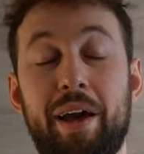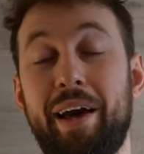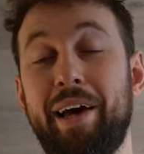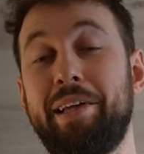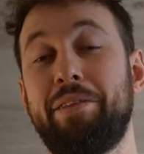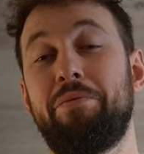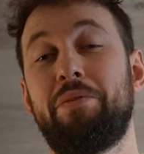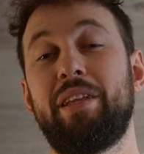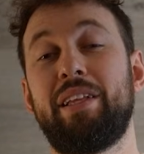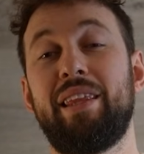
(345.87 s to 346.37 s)

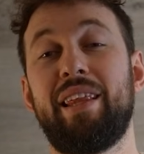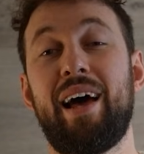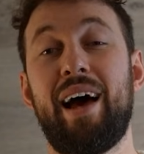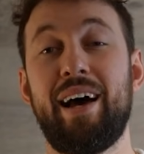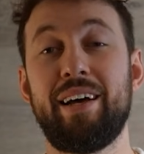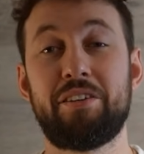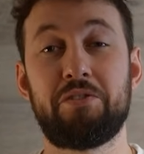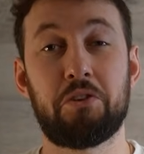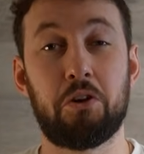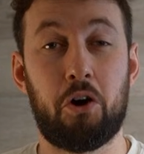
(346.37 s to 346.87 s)
And the
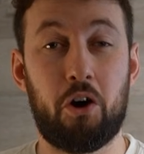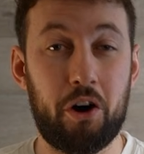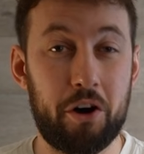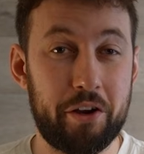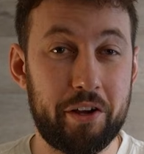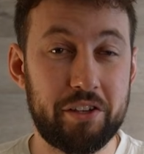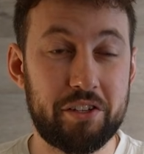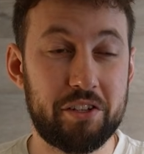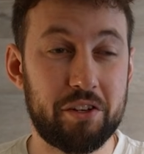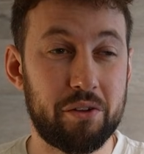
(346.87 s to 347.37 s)
last
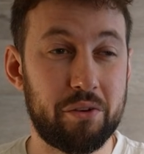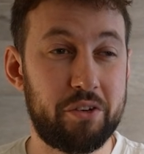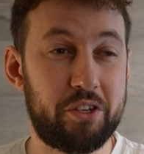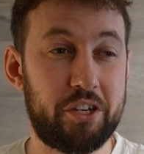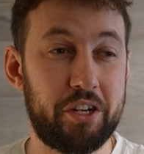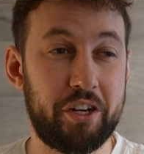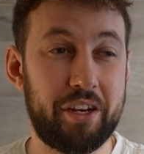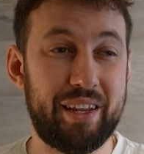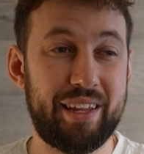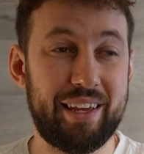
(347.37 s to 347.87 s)
honest
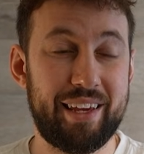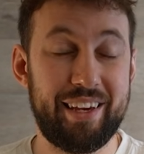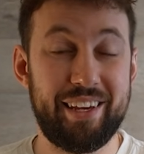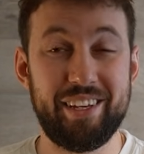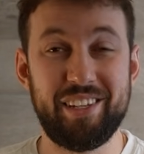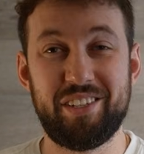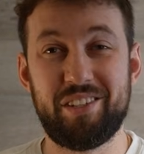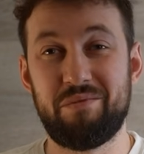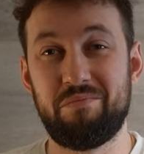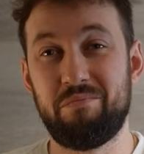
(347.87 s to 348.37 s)
solution
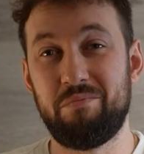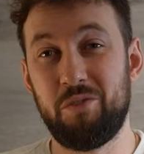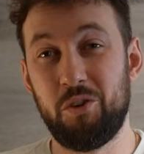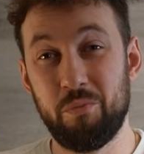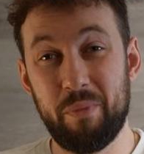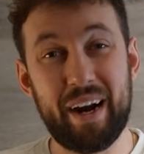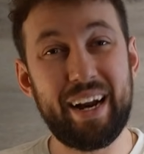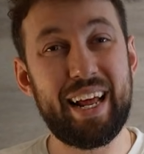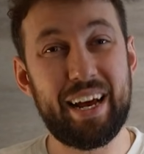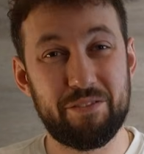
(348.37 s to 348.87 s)
is
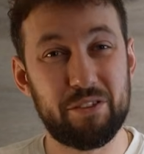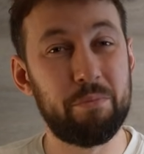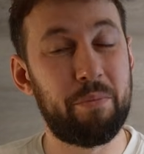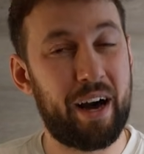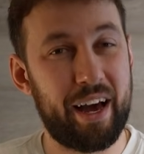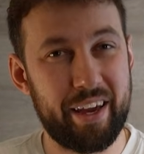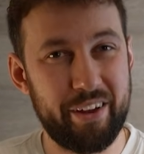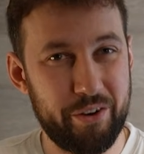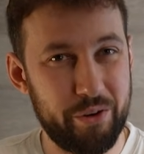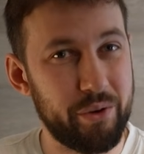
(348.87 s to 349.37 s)
you might have to
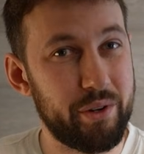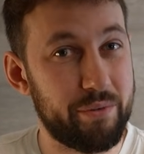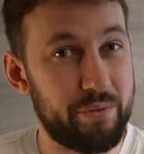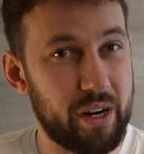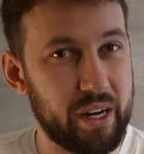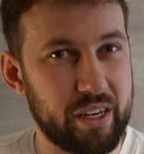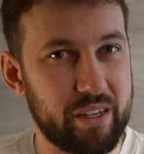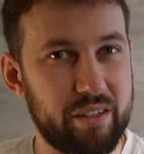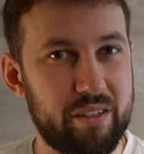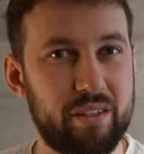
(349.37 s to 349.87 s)
buy a new
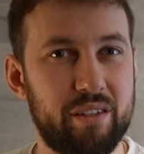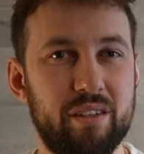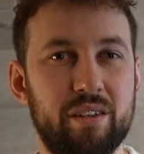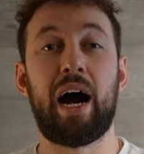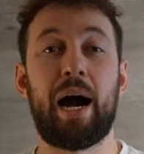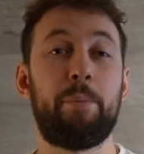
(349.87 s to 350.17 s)
device.